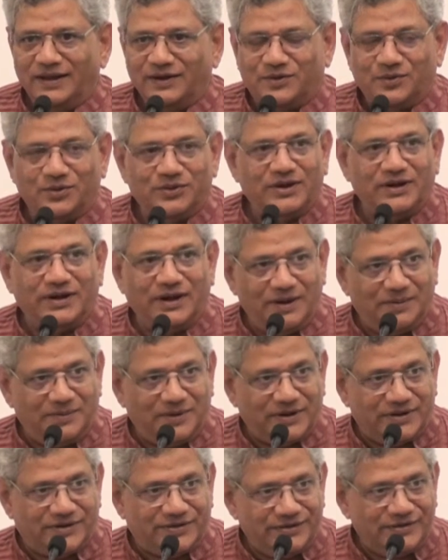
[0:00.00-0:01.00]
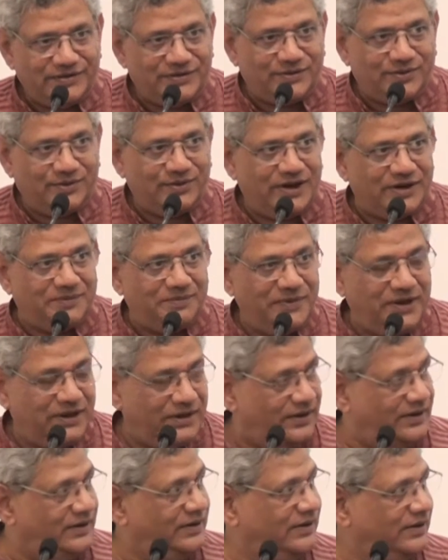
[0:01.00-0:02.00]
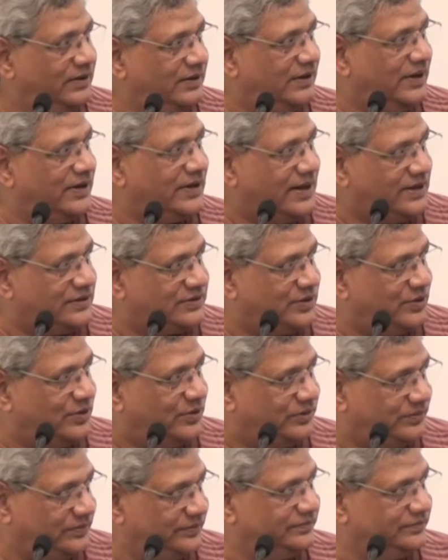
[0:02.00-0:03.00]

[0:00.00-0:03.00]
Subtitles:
through the deliberations to let us know